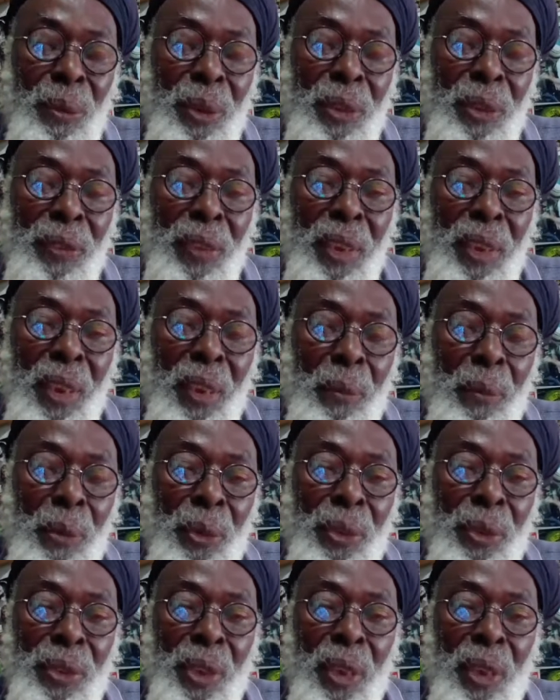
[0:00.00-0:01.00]
which if it cannot
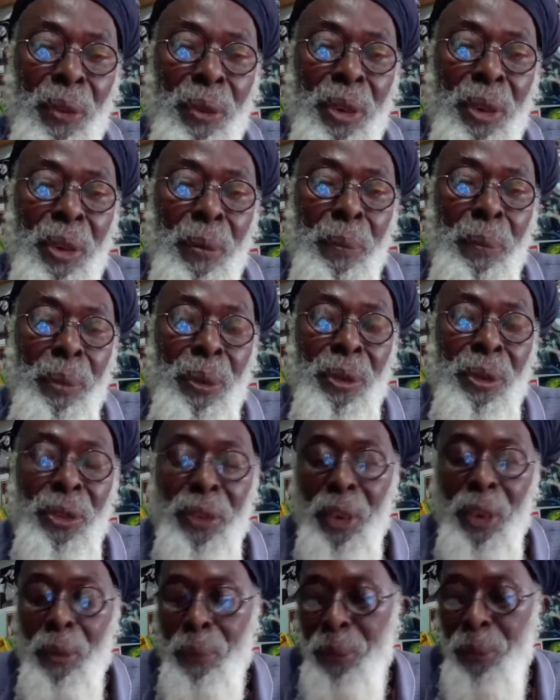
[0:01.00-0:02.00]
be resolved within
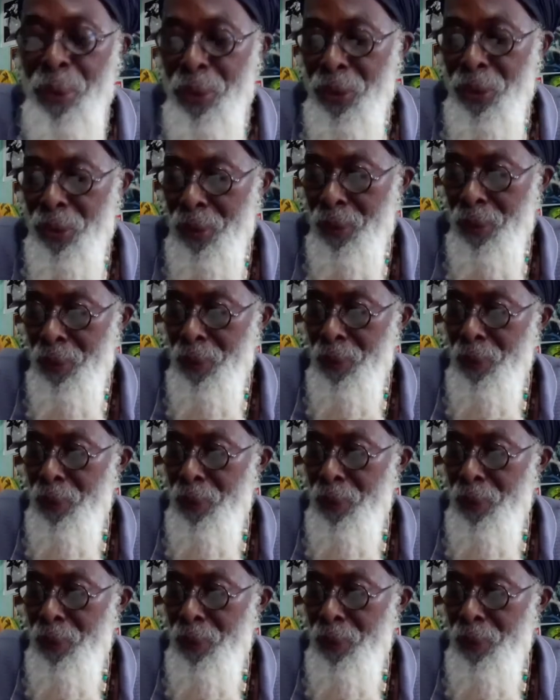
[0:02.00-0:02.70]
person and person.